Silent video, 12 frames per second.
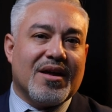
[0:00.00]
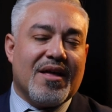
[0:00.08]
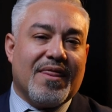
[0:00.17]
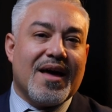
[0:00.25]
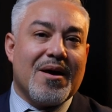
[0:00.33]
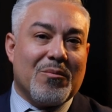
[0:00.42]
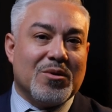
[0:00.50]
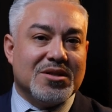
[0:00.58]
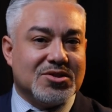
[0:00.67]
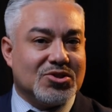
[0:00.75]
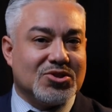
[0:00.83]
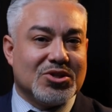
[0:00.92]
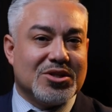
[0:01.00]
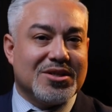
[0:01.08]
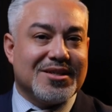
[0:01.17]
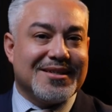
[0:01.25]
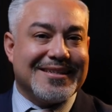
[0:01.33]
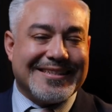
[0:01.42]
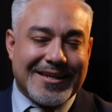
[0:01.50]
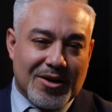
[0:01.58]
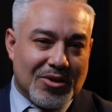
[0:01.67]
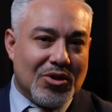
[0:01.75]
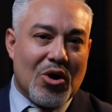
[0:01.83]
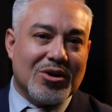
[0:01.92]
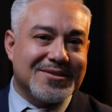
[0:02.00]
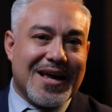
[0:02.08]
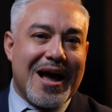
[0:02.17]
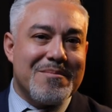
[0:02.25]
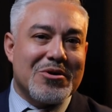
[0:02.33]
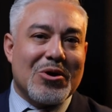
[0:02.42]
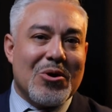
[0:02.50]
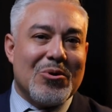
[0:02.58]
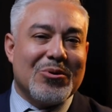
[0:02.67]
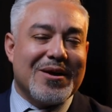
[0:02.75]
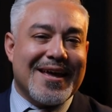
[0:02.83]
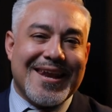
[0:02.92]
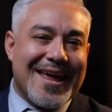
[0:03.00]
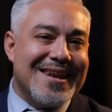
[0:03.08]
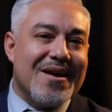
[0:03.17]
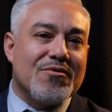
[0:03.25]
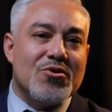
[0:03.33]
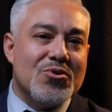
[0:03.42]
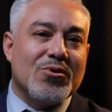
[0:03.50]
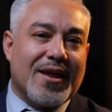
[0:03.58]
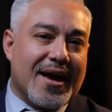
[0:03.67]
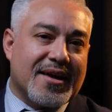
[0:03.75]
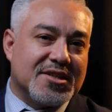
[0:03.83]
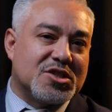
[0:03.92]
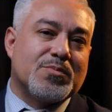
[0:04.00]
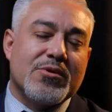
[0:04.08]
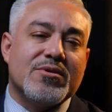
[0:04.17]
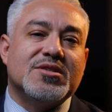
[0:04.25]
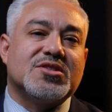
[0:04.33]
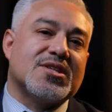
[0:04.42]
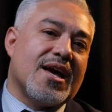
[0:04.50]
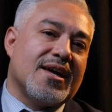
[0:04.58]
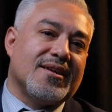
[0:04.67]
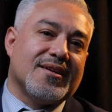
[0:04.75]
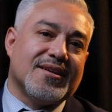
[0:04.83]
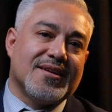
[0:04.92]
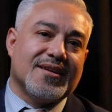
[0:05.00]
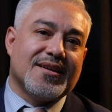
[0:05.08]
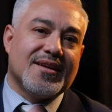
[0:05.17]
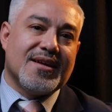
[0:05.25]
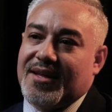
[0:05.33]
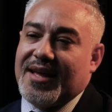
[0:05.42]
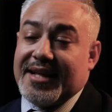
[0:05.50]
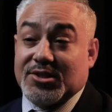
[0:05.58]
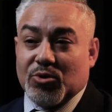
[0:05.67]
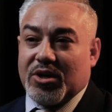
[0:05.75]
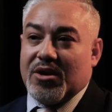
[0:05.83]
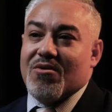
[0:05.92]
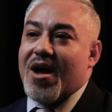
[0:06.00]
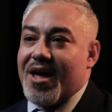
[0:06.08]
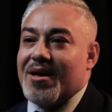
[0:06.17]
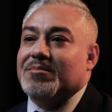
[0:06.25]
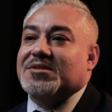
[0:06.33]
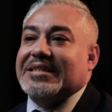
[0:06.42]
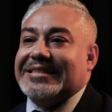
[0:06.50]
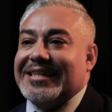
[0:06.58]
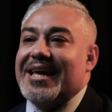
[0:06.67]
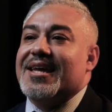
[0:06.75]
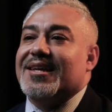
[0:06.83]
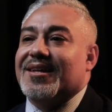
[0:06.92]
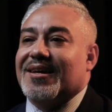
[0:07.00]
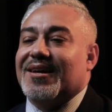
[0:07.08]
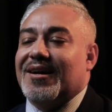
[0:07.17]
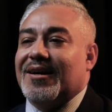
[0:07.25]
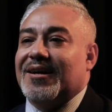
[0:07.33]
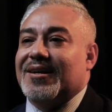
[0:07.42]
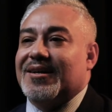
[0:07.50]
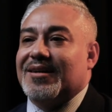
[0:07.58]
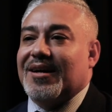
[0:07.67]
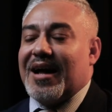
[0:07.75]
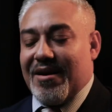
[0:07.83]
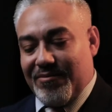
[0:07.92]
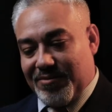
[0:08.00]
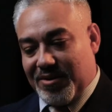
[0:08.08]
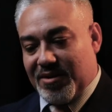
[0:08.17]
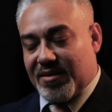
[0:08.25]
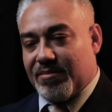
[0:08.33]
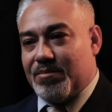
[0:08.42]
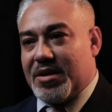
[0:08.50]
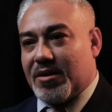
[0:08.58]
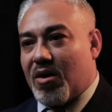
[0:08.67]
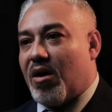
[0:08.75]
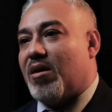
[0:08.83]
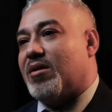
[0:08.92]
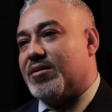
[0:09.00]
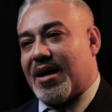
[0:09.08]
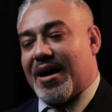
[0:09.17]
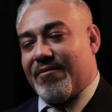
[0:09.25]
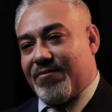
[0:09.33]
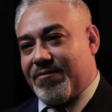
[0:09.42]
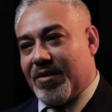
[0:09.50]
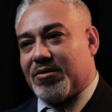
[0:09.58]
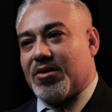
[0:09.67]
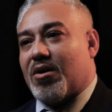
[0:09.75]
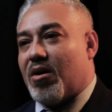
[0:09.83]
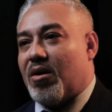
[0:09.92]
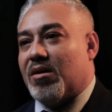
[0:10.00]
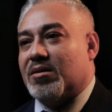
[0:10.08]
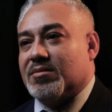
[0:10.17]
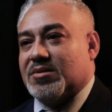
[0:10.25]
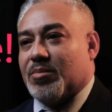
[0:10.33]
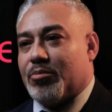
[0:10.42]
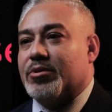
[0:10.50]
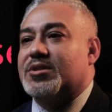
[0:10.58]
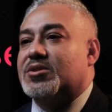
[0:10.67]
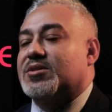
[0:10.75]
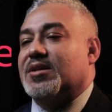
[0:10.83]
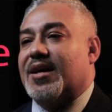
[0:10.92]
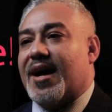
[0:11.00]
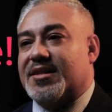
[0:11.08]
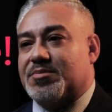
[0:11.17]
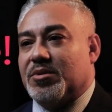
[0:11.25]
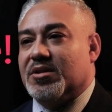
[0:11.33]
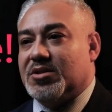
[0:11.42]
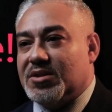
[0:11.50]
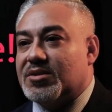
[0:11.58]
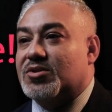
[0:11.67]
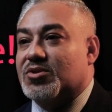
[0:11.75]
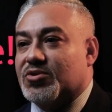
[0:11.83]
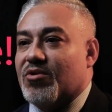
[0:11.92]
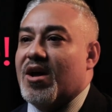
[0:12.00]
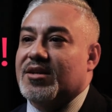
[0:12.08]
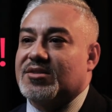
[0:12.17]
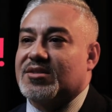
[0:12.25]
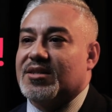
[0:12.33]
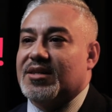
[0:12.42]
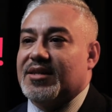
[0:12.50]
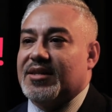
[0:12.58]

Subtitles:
And that was a long time ago. And I never knew that I could experience that. And so here I am today. I've been called. I've felt the call to preach the gospel of Jesus Christ.